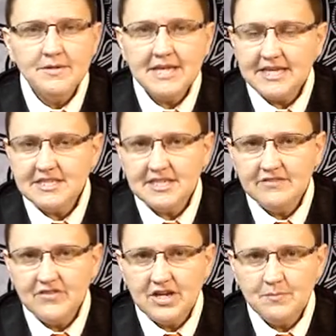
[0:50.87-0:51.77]
Tesla
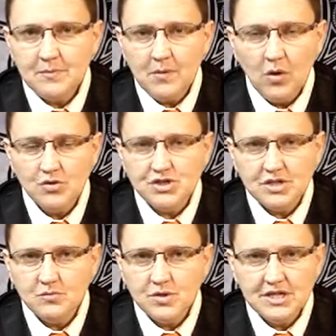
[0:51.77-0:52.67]
invented
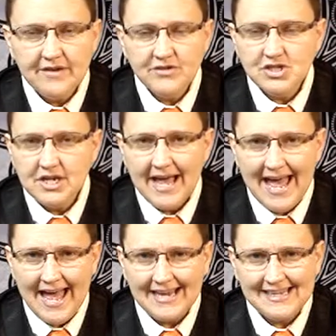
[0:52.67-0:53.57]
propulsion. We never should have
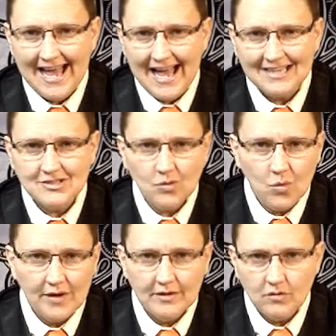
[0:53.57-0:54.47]
had gas
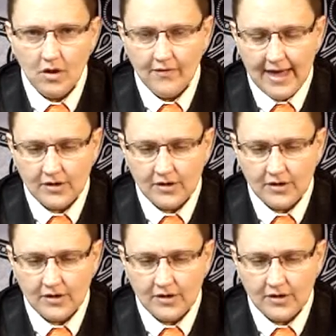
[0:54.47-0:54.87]
or oil or all that.